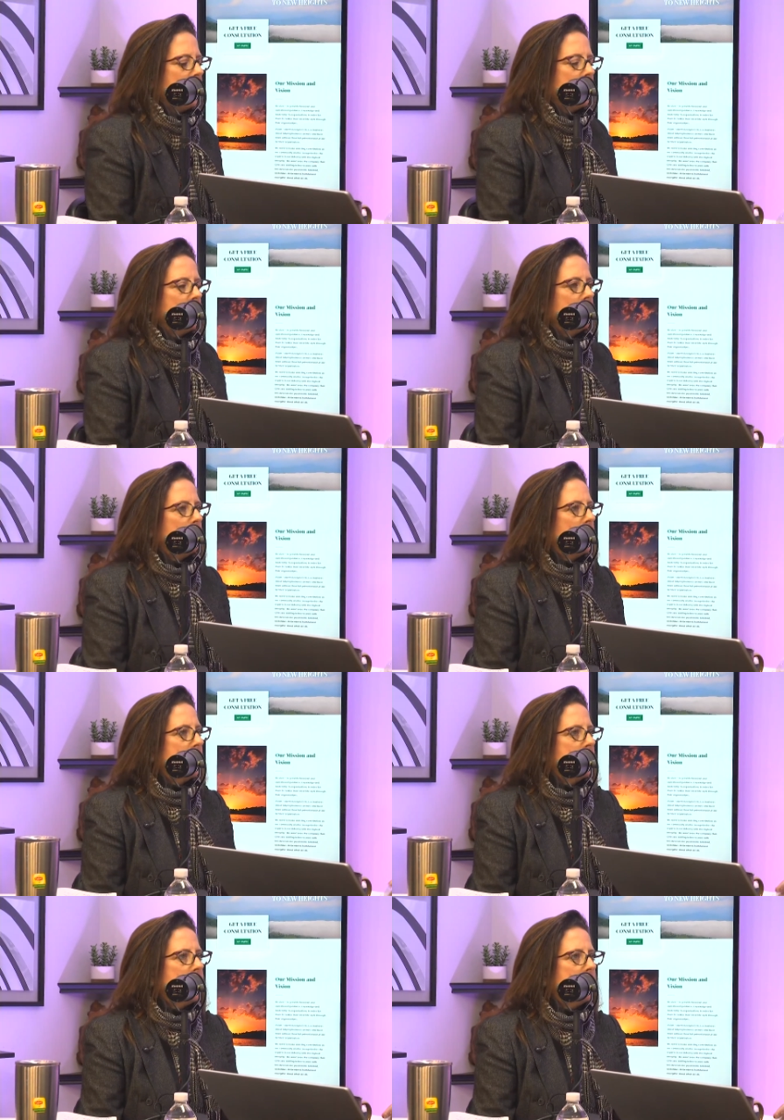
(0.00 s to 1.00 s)
of I kind of
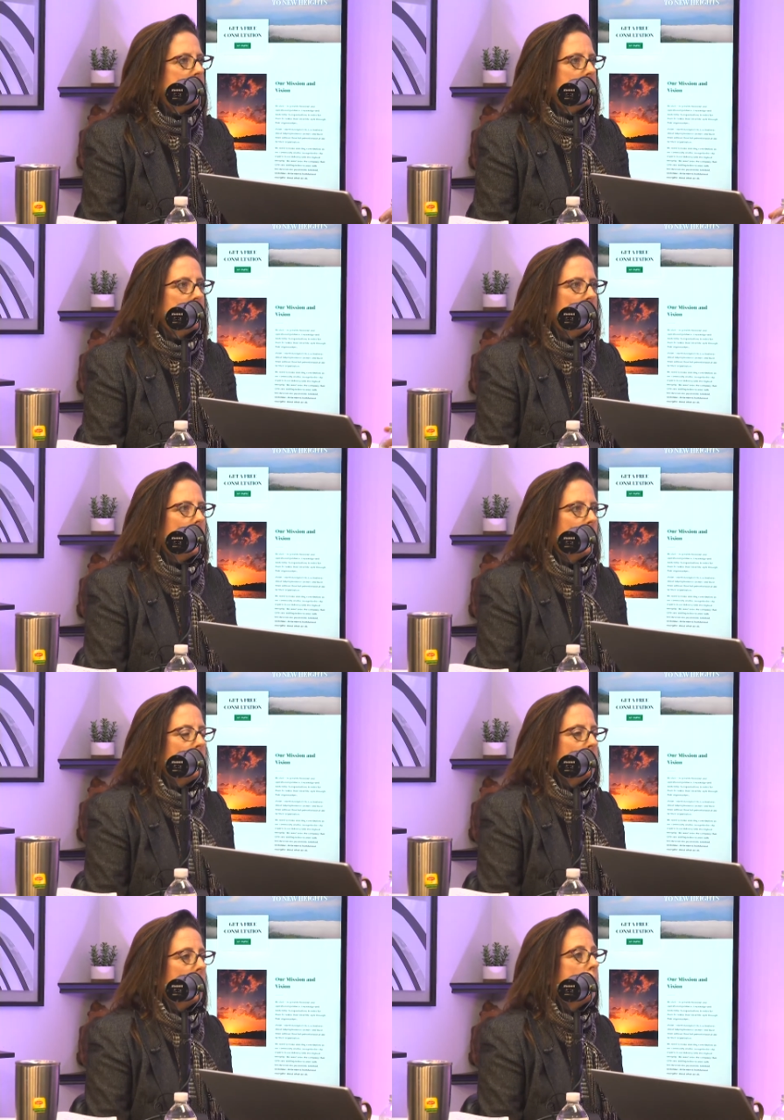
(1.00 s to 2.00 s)
break it down into four
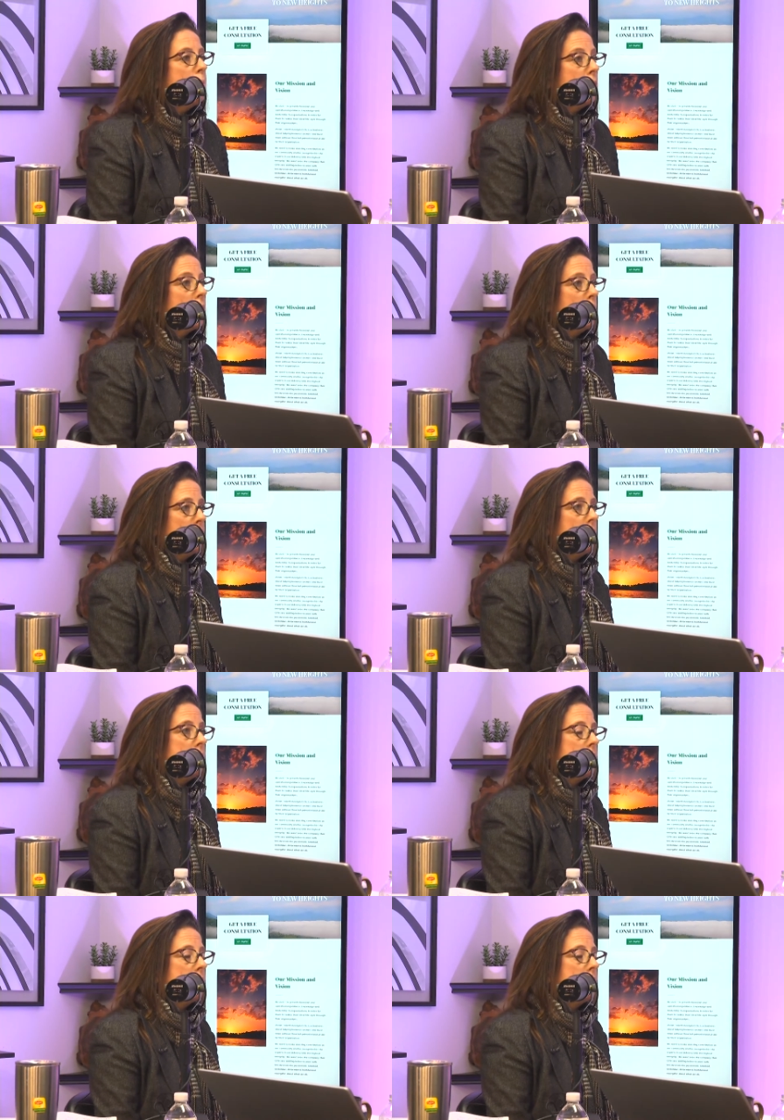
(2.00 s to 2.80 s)
roles. You have a bookkeeper.